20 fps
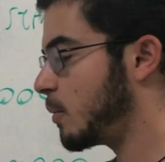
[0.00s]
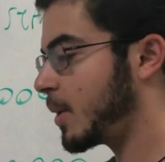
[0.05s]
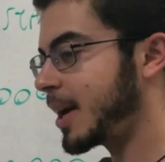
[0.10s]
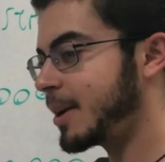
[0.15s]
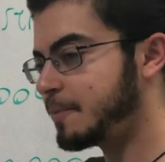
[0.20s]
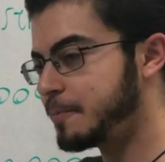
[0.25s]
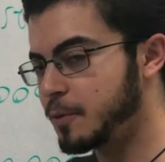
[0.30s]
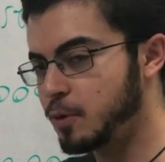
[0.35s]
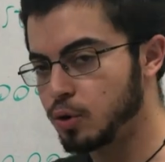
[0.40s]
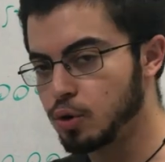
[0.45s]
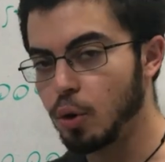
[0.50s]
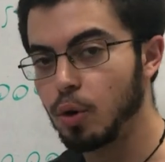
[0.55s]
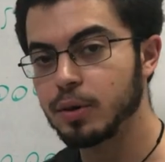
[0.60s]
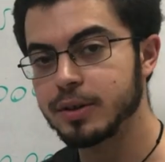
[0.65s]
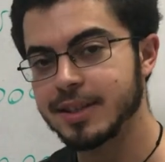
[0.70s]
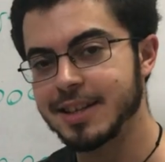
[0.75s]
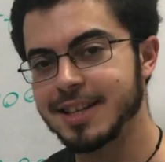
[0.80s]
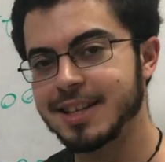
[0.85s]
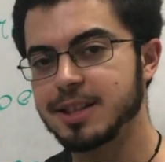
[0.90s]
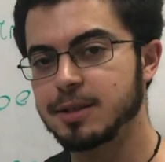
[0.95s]
you write
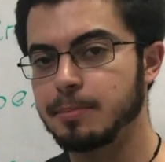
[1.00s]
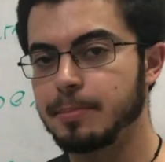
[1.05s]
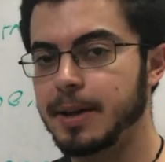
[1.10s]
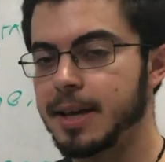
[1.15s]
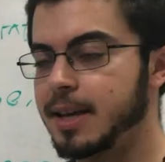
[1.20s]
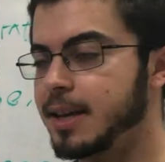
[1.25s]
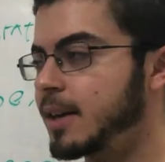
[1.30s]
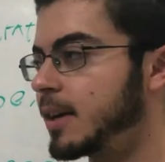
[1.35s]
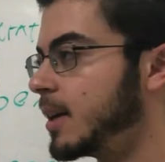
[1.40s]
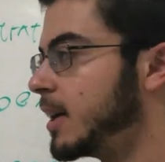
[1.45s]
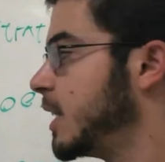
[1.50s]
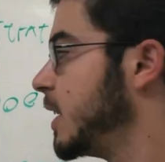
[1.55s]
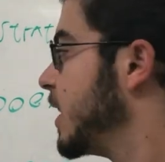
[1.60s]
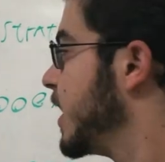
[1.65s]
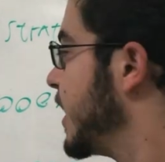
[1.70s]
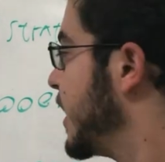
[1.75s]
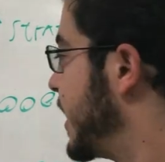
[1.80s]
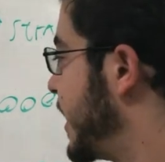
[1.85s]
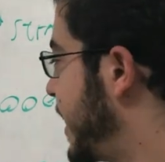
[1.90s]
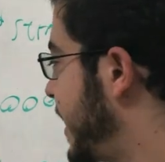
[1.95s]
goals this big,
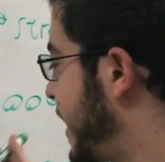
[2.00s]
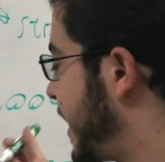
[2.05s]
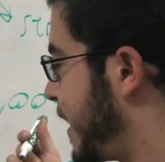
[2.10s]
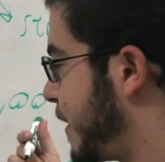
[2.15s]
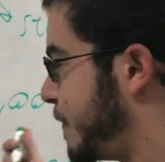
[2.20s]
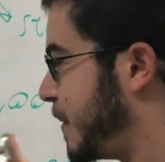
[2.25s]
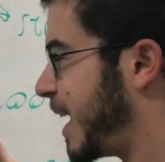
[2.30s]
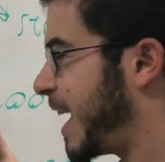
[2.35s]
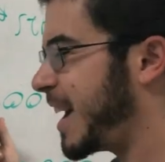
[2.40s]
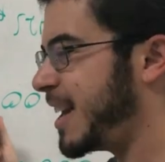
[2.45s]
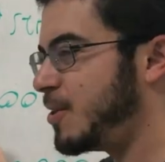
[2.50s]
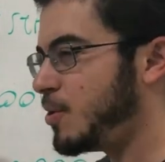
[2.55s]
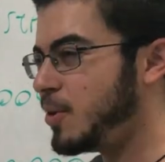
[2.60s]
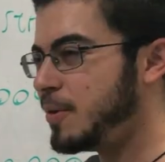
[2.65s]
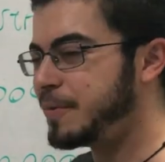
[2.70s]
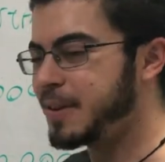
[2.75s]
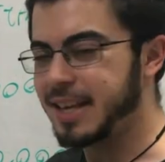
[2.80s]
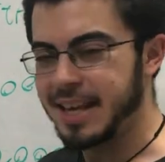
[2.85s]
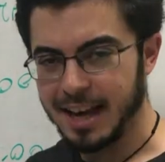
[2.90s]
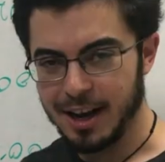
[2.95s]
I'm, I don't
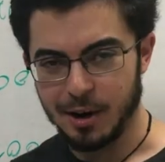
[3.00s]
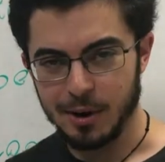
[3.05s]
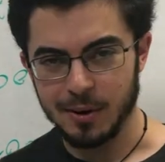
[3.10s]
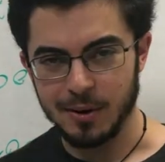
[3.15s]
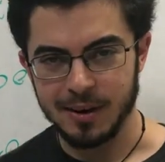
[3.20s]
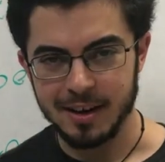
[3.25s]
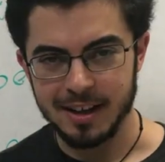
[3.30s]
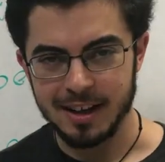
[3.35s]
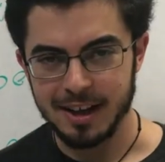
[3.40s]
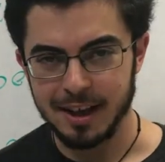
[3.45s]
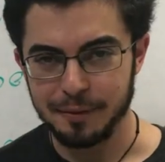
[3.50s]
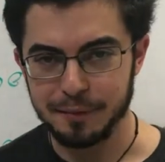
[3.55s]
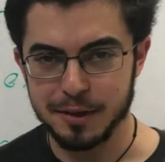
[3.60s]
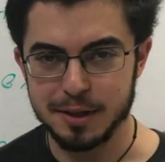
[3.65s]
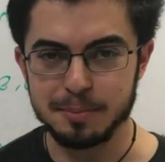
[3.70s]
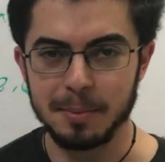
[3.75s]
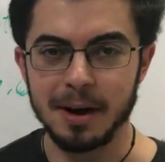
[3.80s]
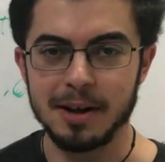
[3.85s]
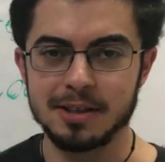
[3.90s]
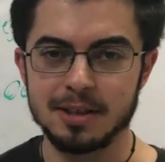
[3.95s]
even care if
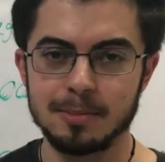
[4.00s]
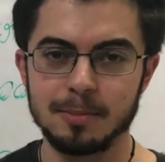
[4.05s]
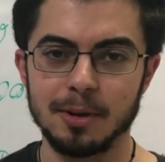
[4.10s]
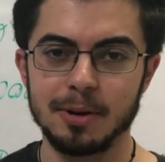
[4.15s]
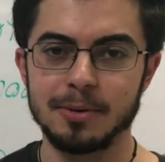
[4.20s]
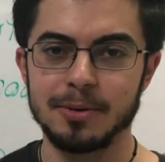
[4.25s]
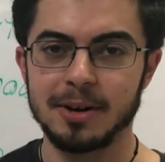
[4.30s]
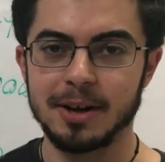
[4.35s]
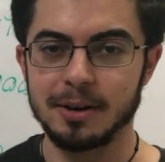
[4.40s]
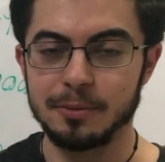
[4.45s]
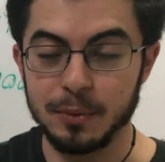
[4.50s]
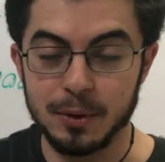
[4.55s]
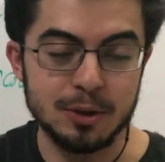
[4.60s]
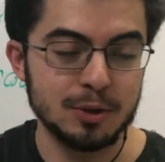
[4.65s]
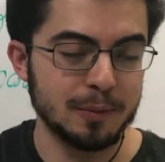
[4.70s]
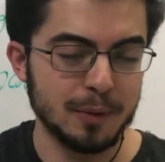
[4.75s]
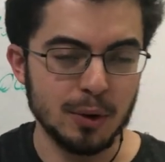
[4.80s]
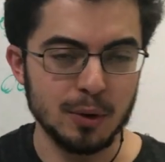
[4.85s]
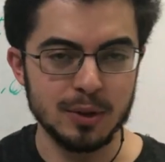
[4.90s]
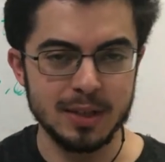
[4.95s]
it's possible or not,
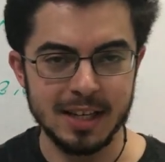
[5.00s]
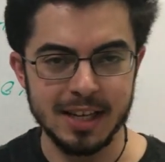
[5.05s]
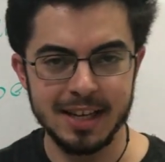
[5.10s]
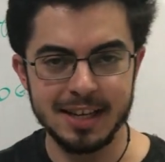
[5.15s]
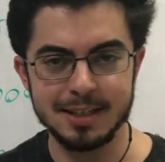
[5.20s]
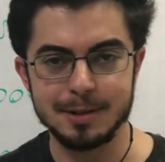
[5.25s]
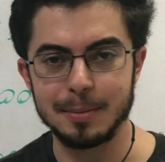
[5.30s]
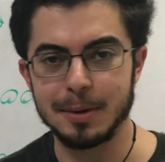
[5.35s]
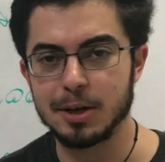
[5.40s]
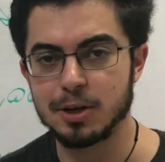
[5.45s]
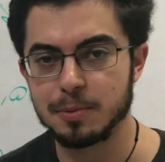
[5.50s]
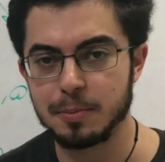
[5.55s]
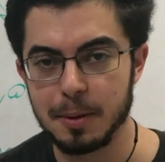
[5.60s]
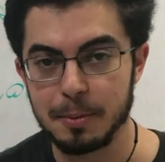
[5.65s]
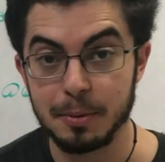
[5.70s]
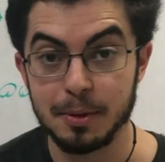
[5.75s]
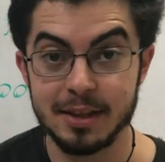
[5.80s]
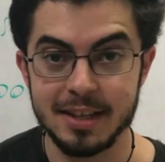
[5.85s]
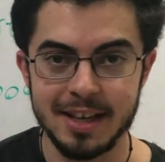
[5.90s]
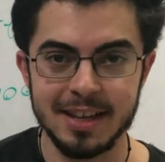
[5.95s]
which of course it is because
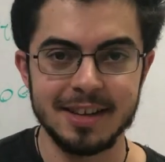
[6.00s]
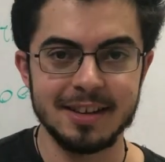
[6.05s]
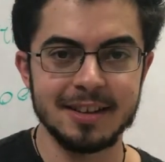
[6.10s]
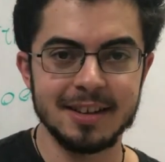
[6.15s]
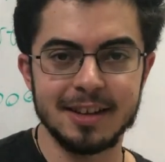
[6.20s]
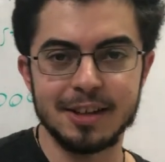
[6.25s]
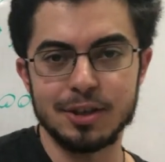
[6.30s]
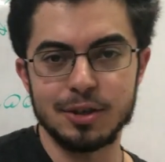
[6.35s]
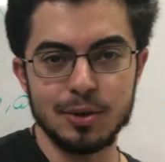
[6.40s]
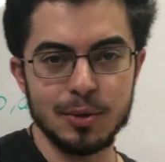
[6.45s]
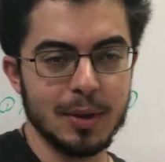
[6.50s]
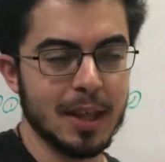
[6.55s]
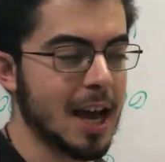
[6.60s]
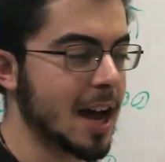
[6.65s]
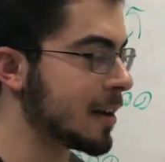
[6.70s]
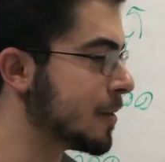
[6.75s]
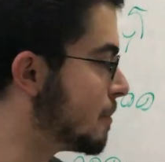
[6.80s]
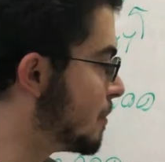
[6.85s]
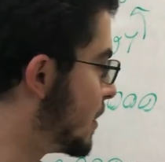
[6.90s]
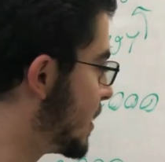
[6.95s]
people did do
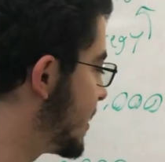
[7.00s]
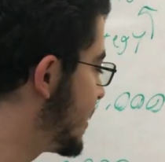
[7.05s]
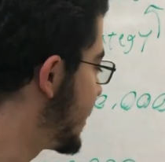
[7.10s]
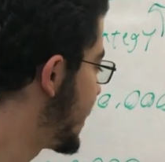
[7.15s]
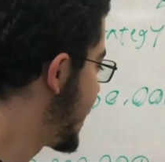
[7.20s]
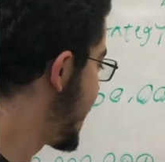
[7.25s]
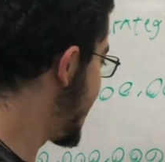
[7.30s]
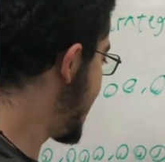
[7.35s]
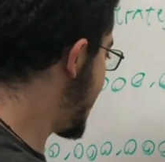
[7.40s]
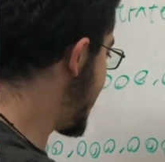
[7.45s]
that. But